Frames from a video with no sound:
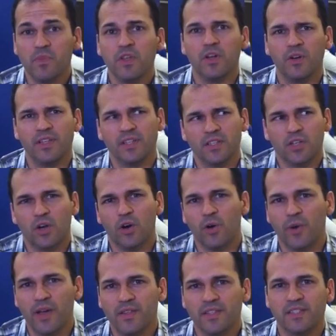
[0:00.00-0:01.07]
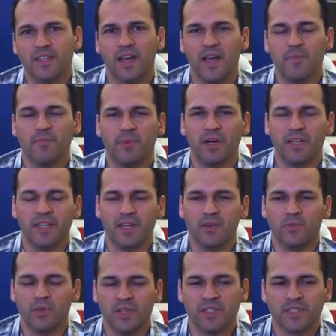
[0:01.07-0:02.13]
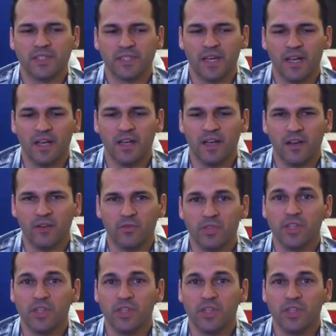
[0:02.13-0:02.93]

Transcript: You know, it didn't go her way this time, but it was a